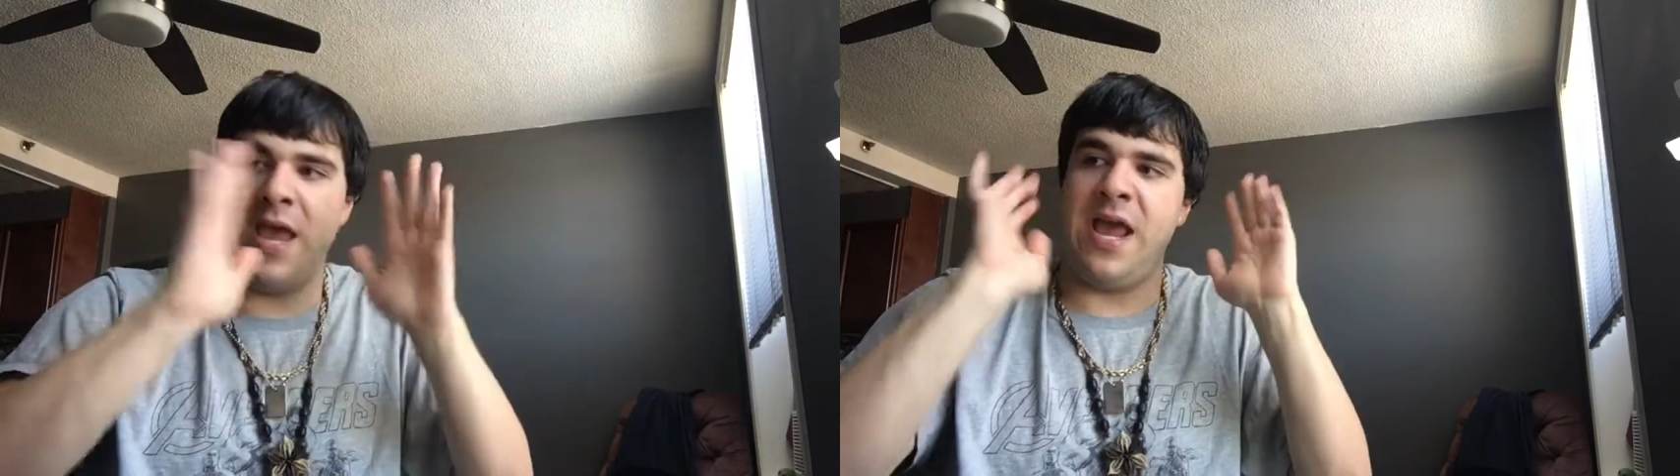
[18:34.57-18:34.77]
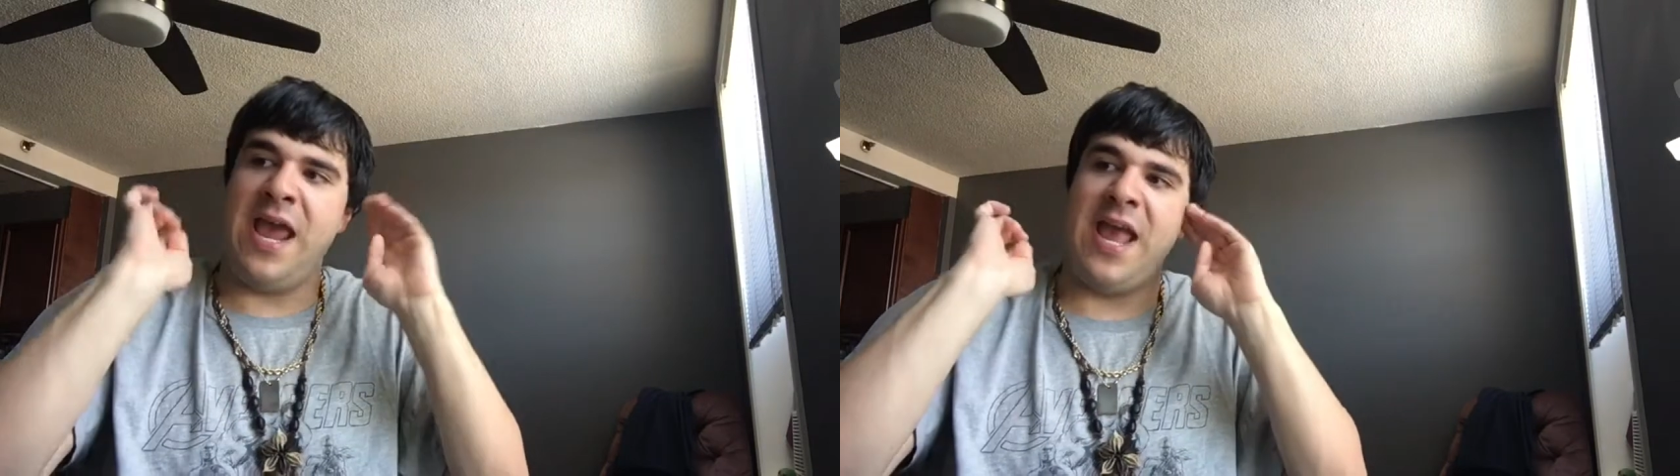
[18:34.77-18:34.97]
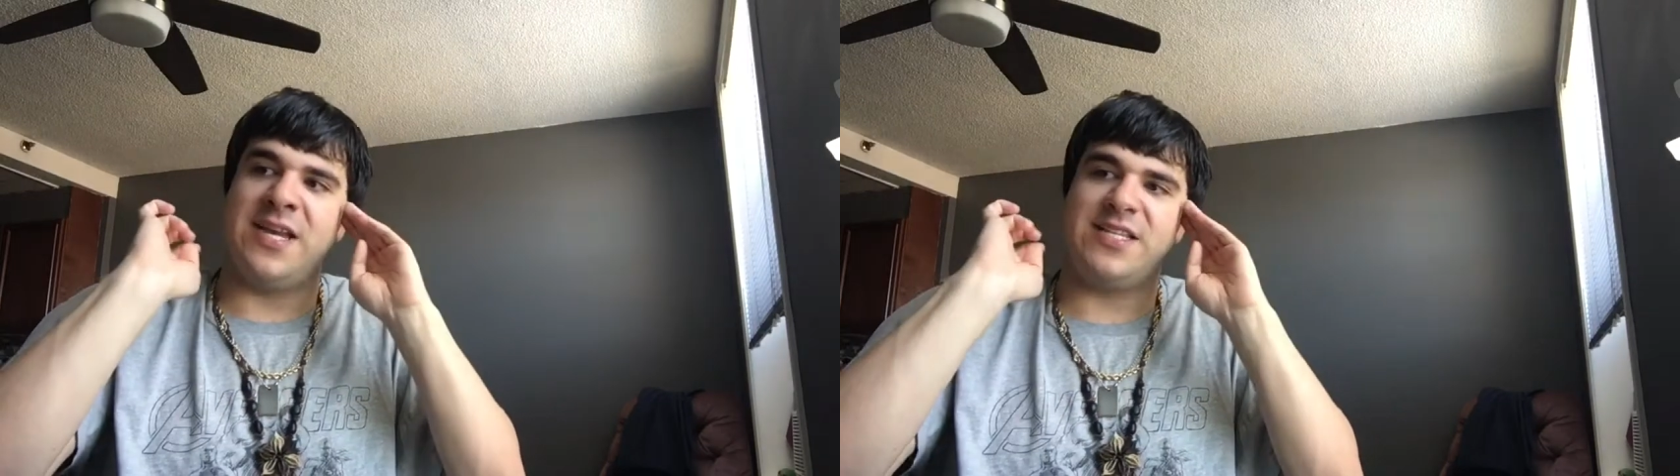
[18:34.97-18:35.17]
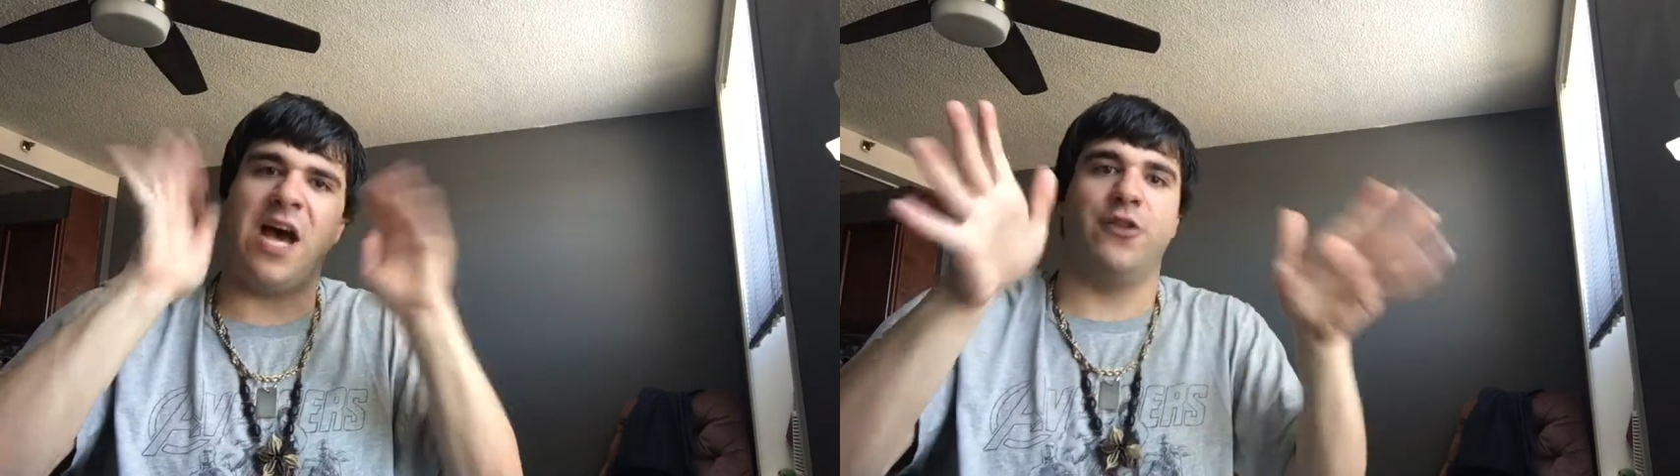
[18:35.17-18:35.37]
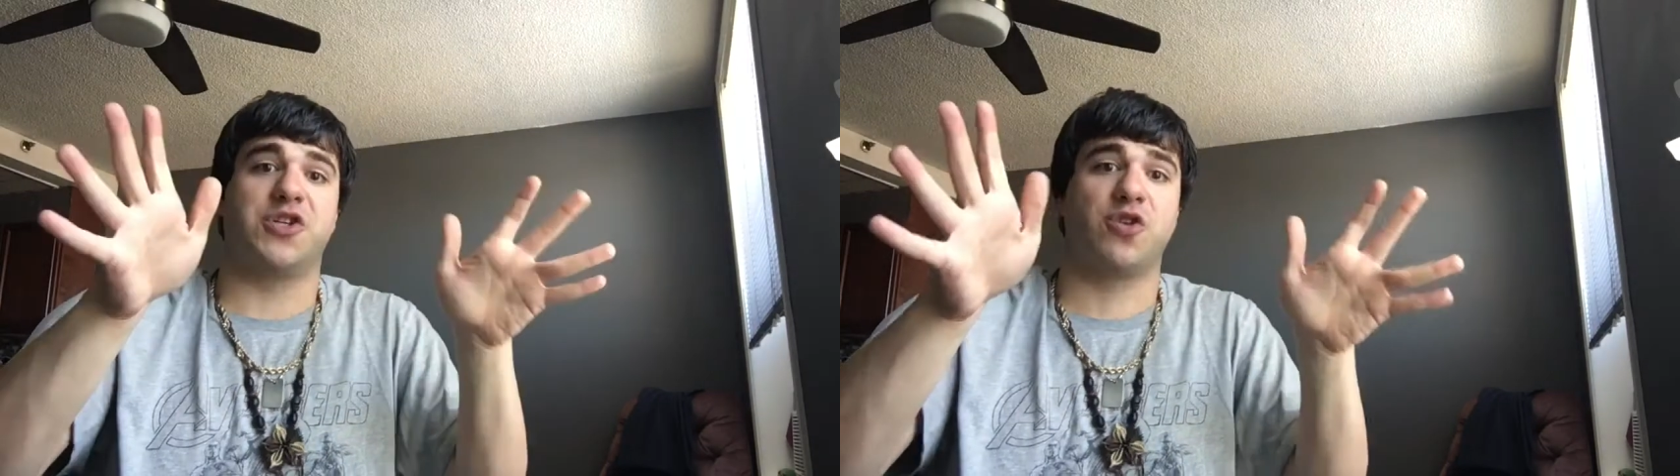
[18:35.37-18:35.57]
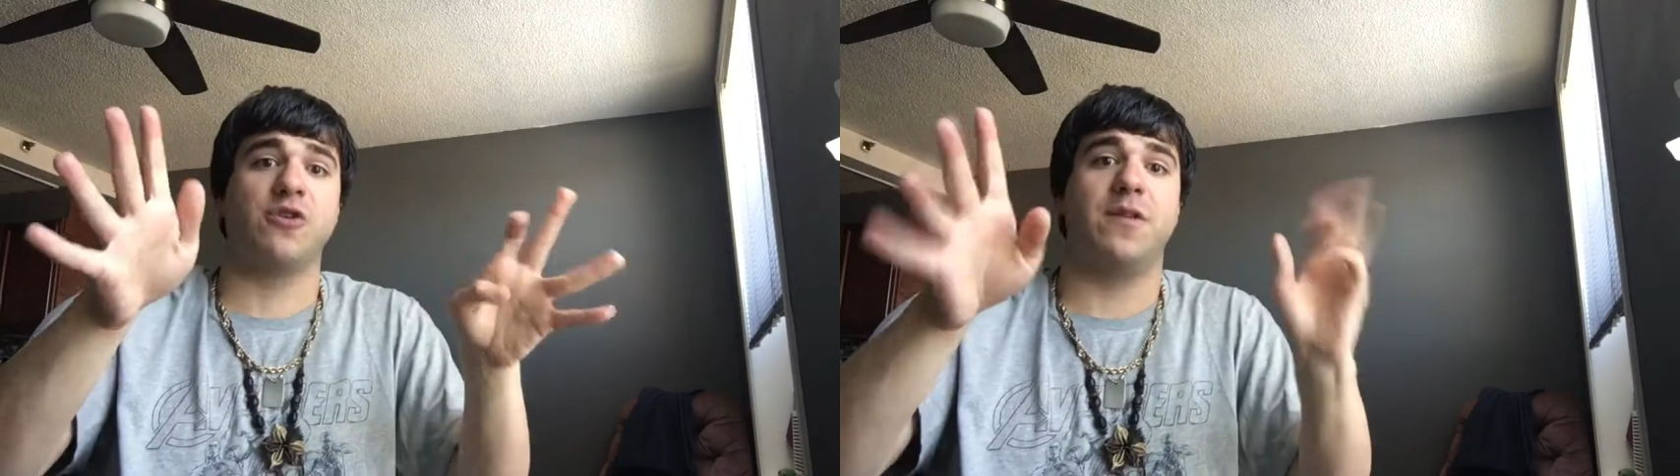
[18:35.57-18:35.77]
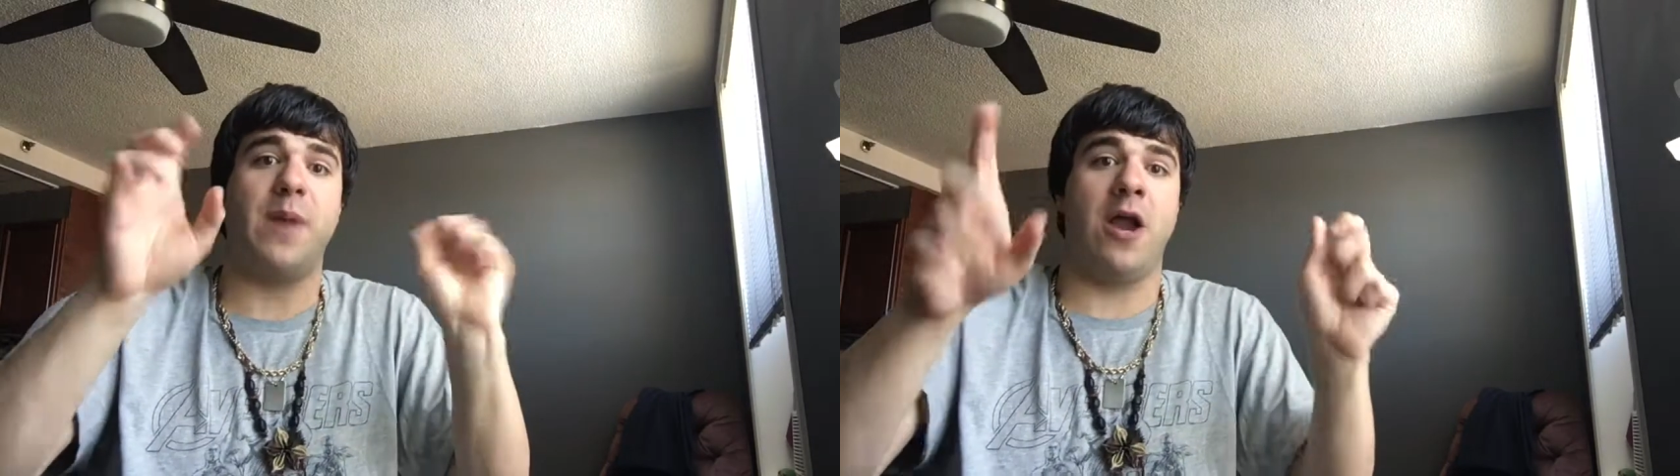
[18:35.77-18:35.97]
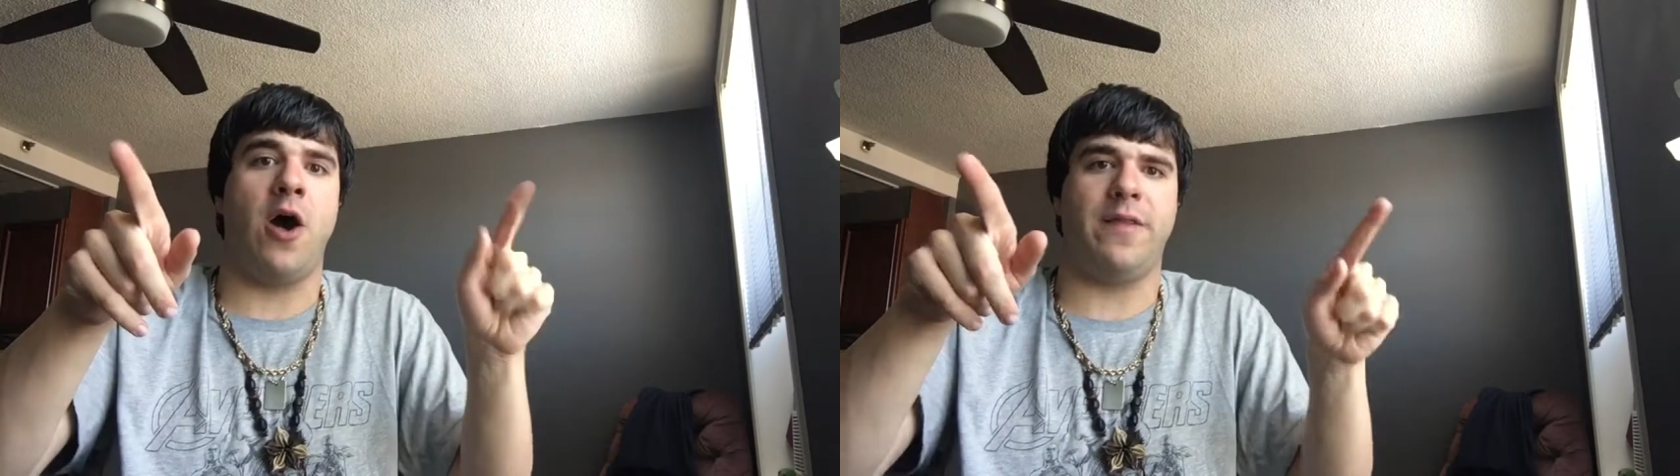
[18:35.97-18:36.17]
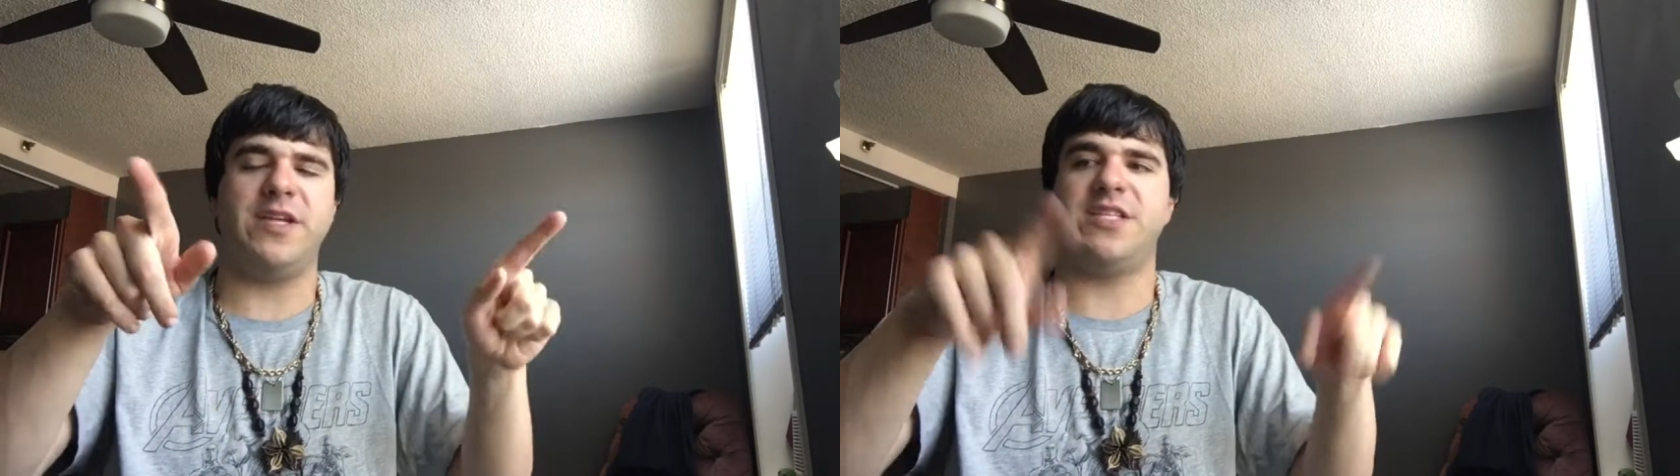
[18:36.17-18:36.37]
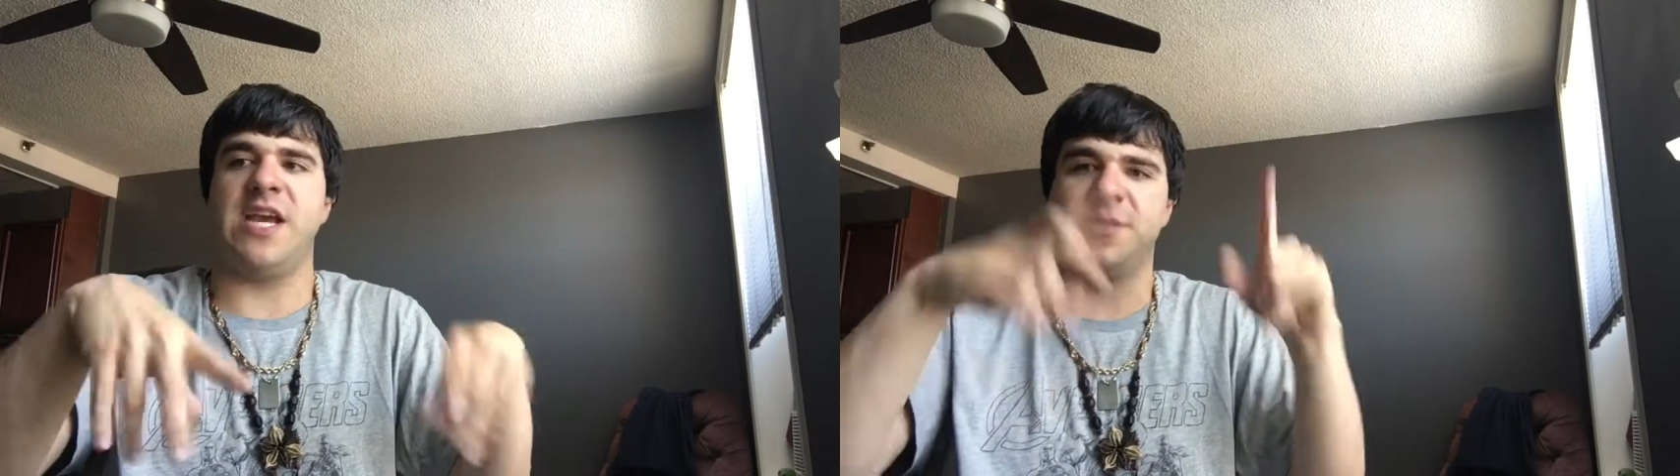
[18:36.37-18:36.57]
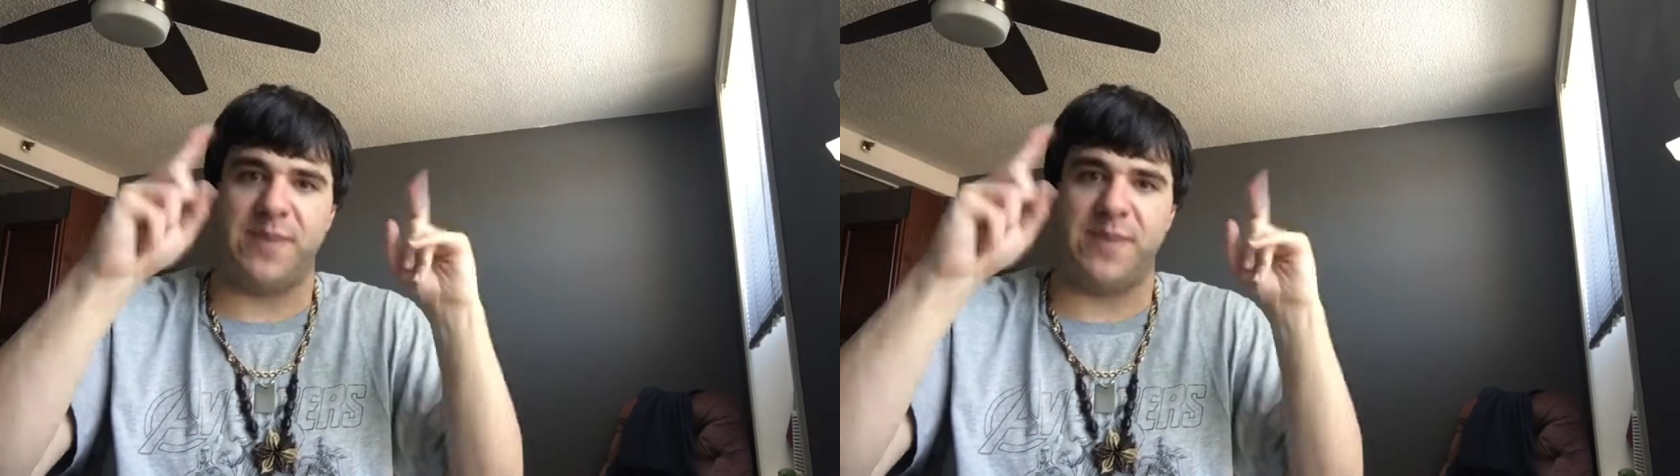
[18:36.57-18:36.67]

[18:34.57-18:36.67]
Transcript: and tell the truth about all these things,